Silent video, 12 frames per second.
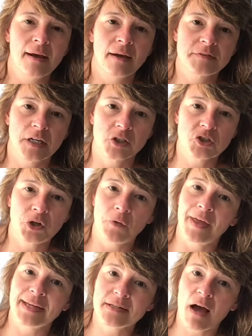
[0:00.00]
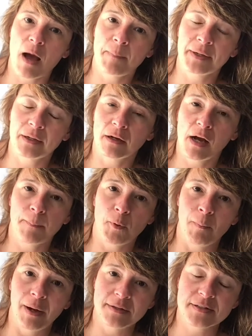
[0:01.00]
Touched on that topic a couple
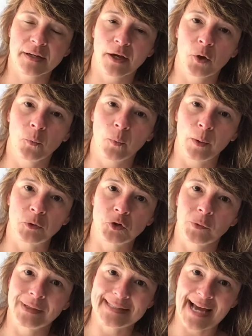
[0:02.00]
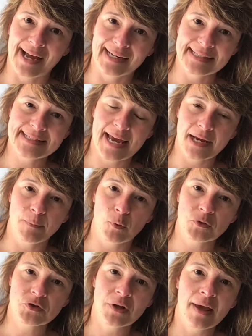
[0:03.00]
months ago when we were doing dining
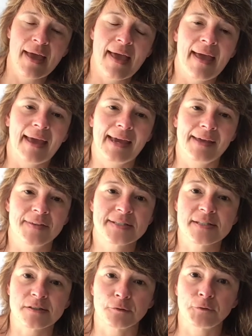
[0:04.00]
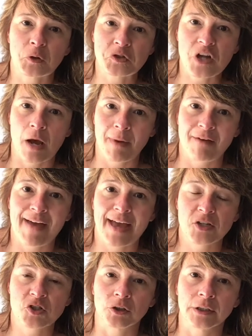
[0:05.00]
tables, and this is the first time I've
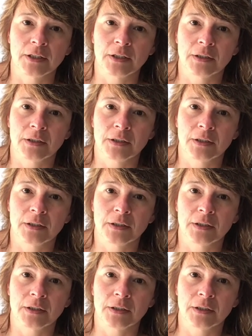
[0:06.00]
actually